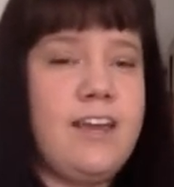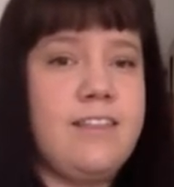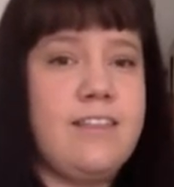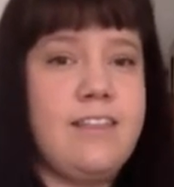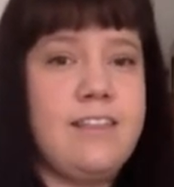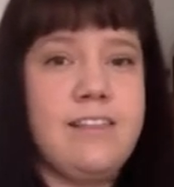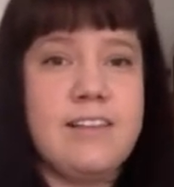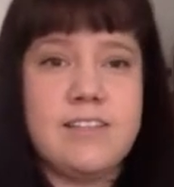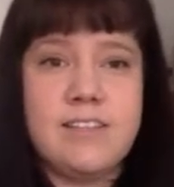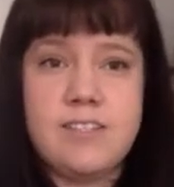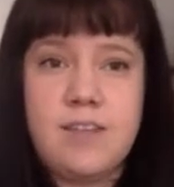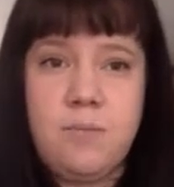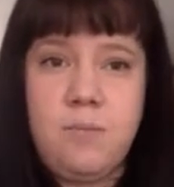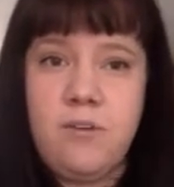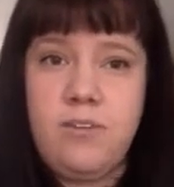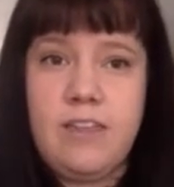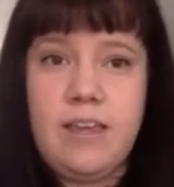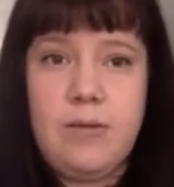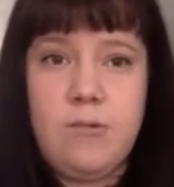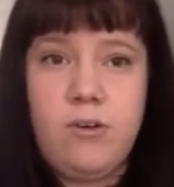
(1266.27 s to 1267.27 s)
And then this
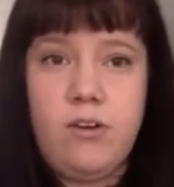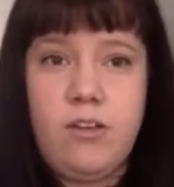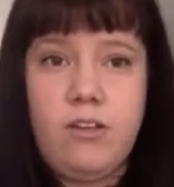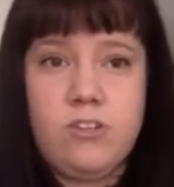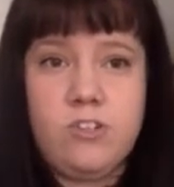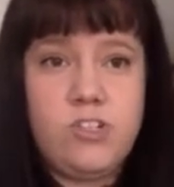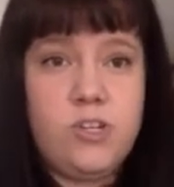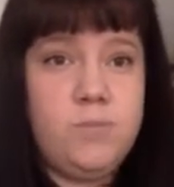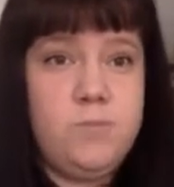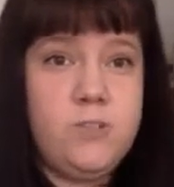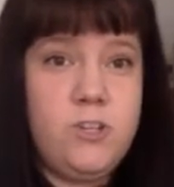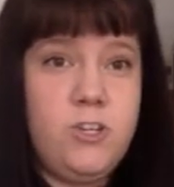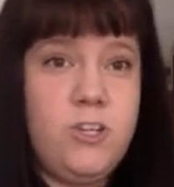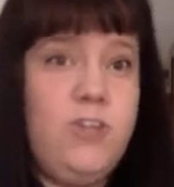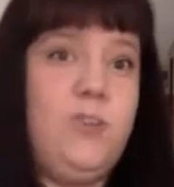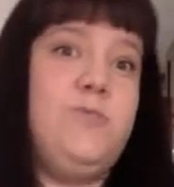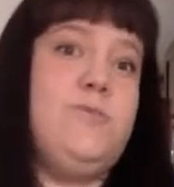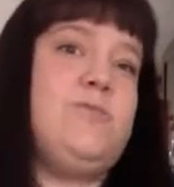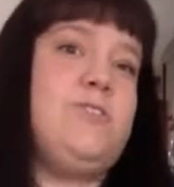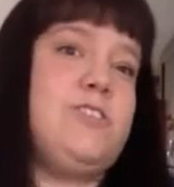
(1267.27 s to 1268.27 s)
summer, they will ship to
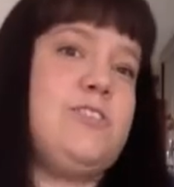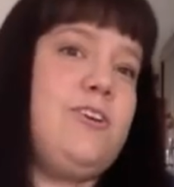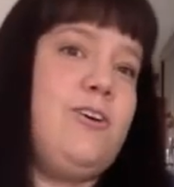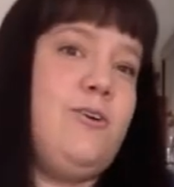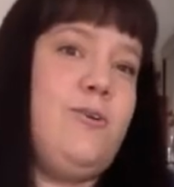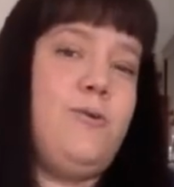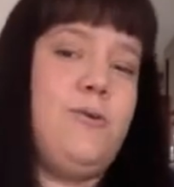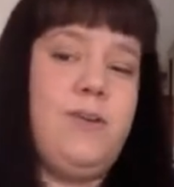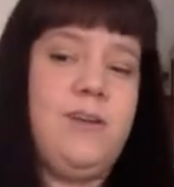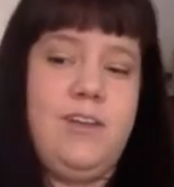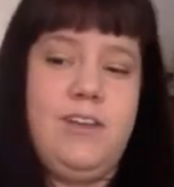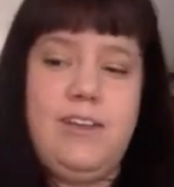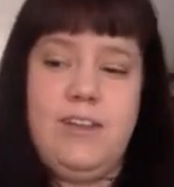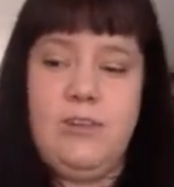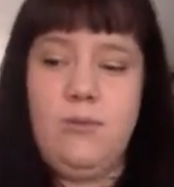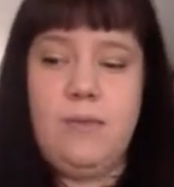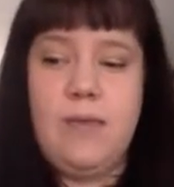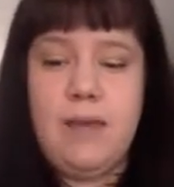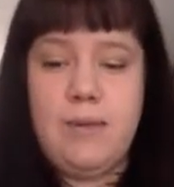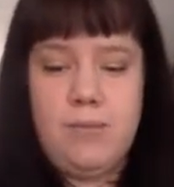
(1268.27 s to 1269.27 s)
you. So
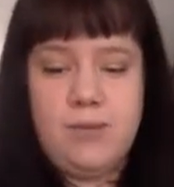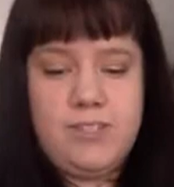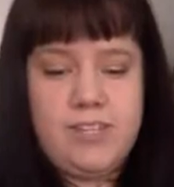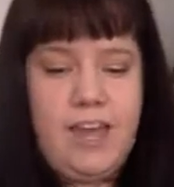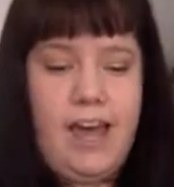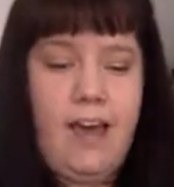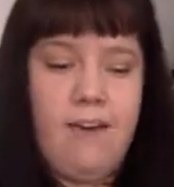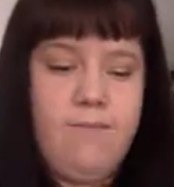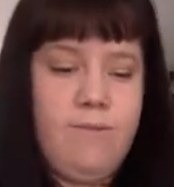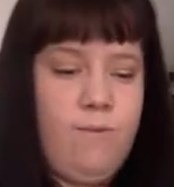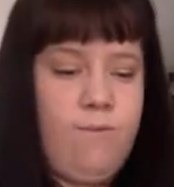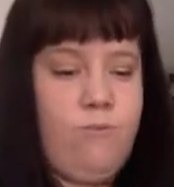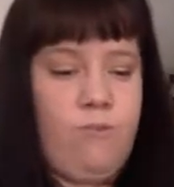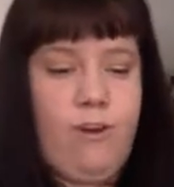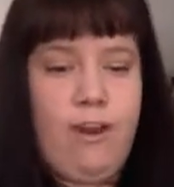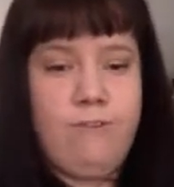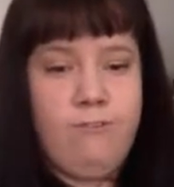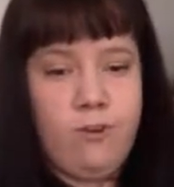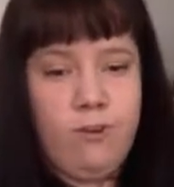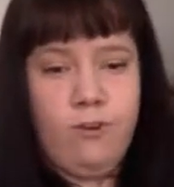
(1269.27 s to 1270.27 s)
you'll be able to have them
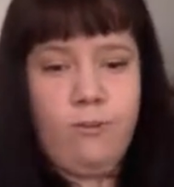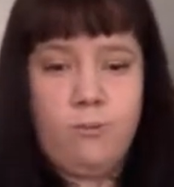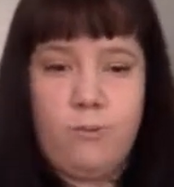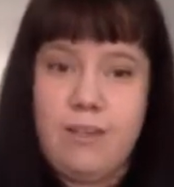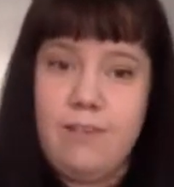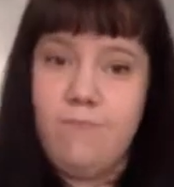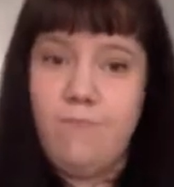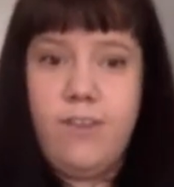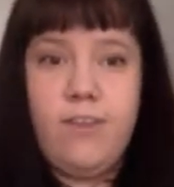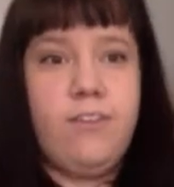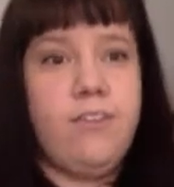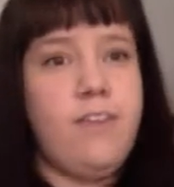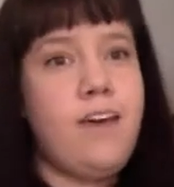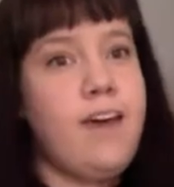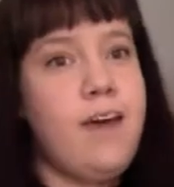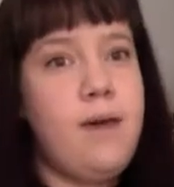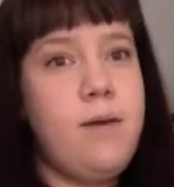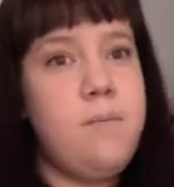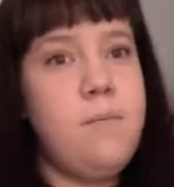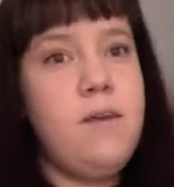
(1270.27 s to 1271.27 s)
forever, refill
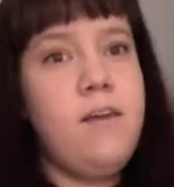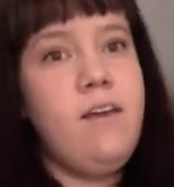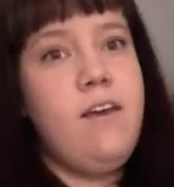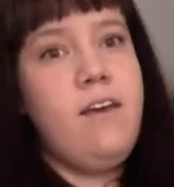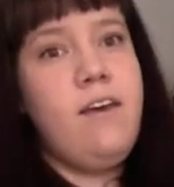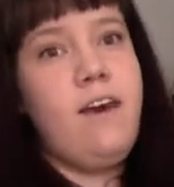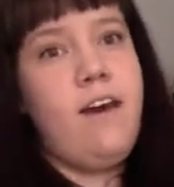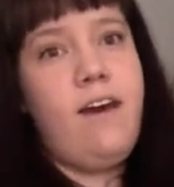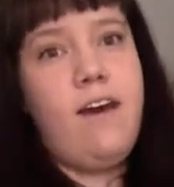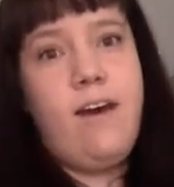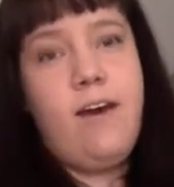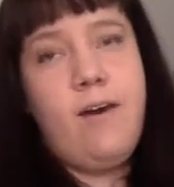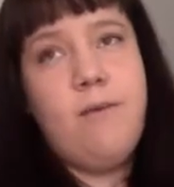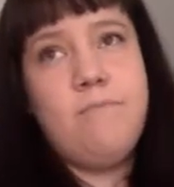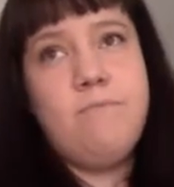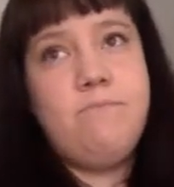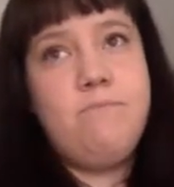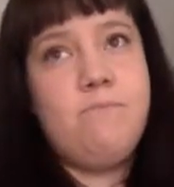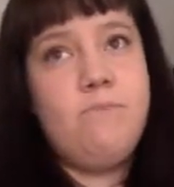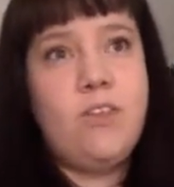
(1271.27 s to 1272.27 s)
them.
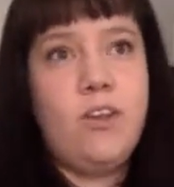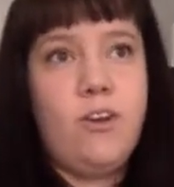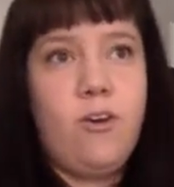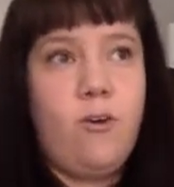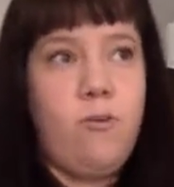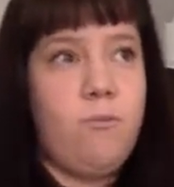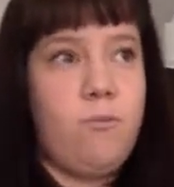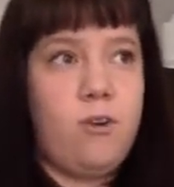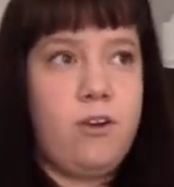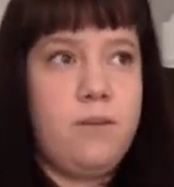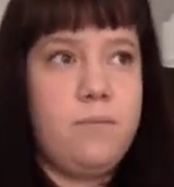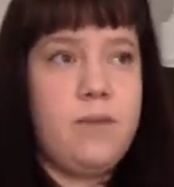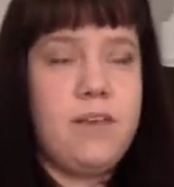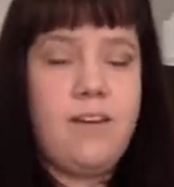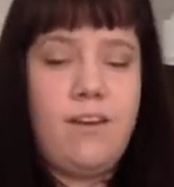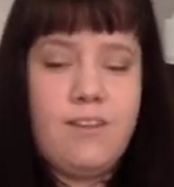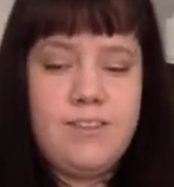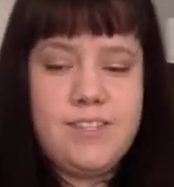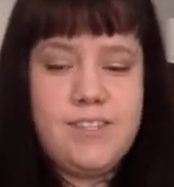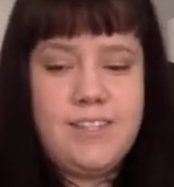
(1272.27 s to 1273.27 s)
Um, you know, we're going to be
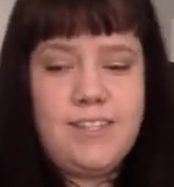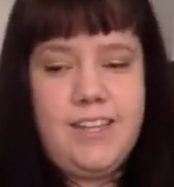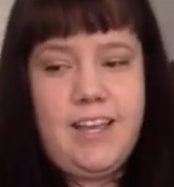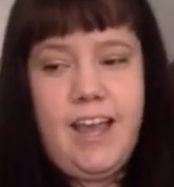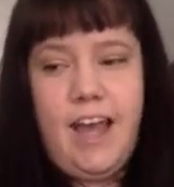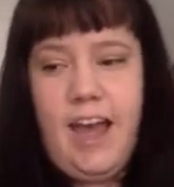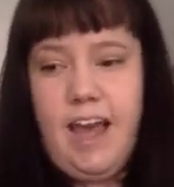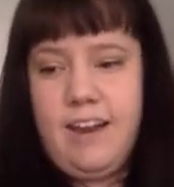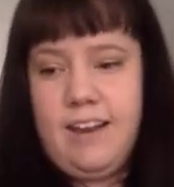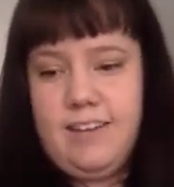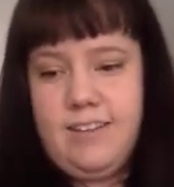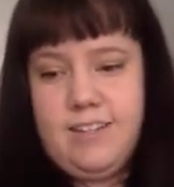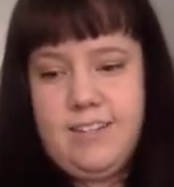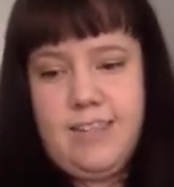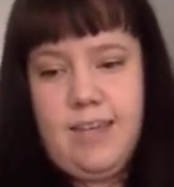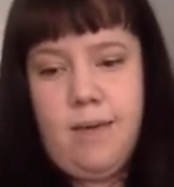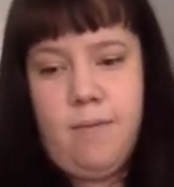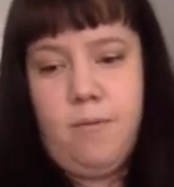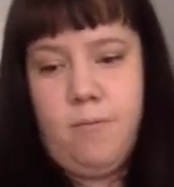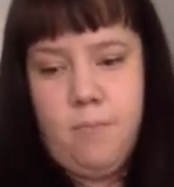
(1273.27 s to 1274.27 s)
constantly adding to
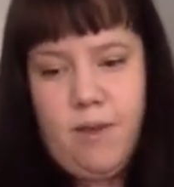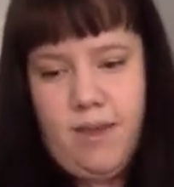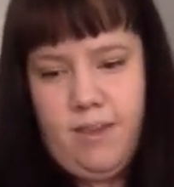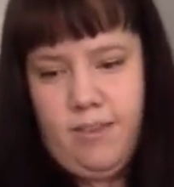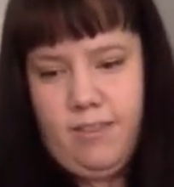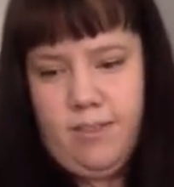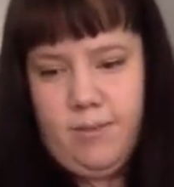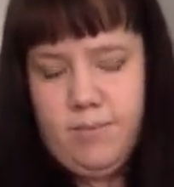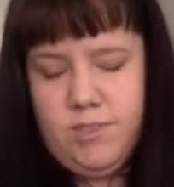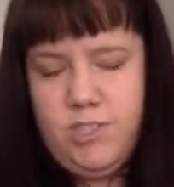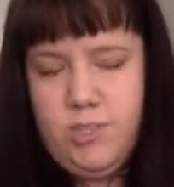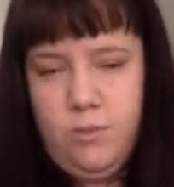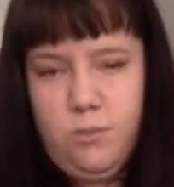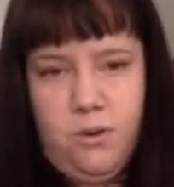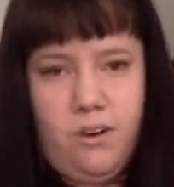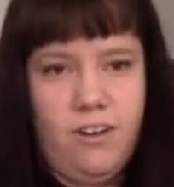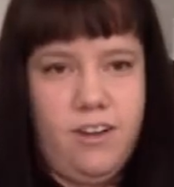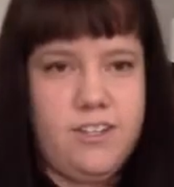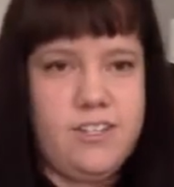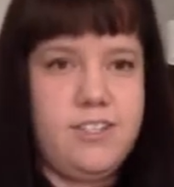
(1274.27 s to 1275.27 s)
them and making them
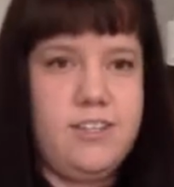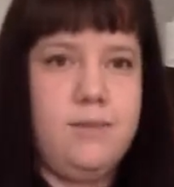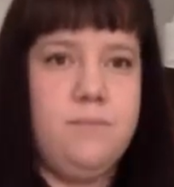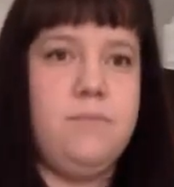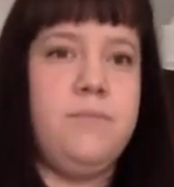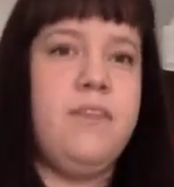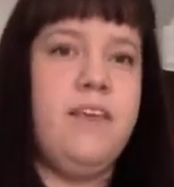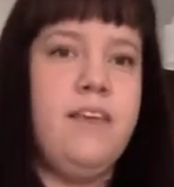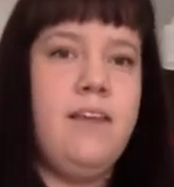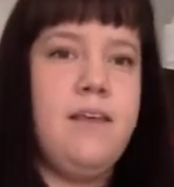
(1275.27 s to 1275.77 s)
super awesome.